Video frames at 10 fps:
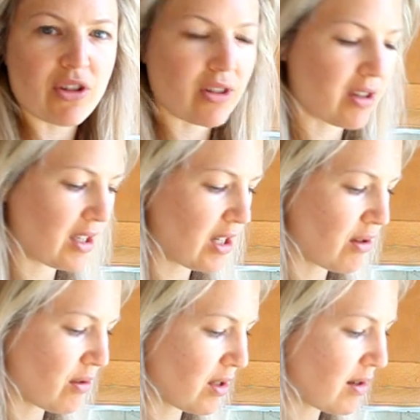just, you
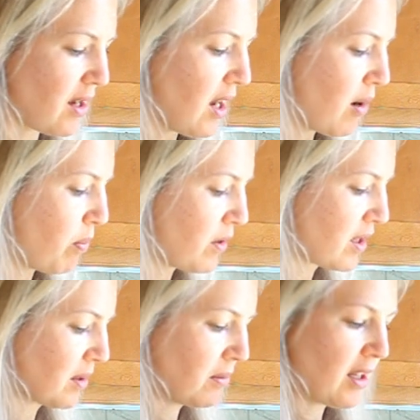know, just put
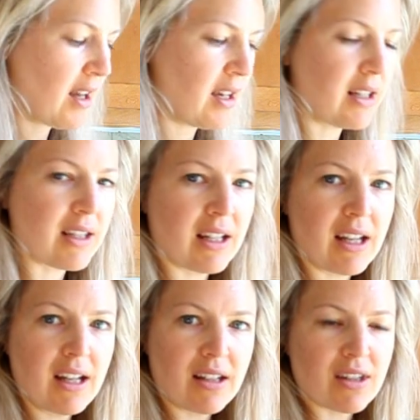some lines in
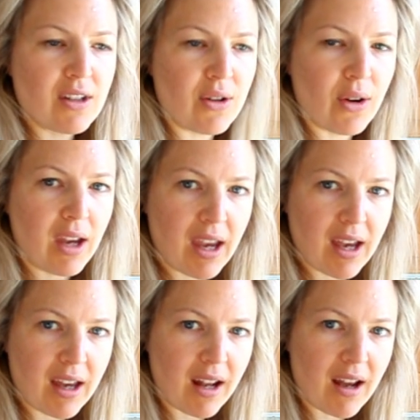it so you
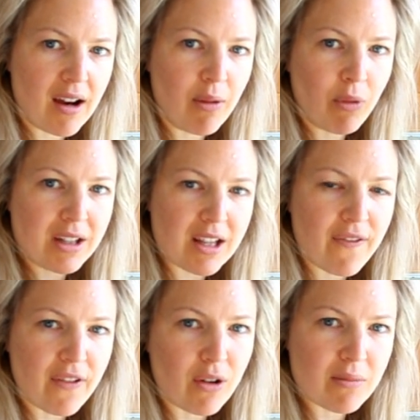can, once it
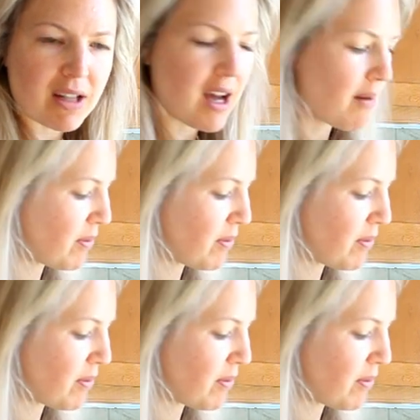firms up,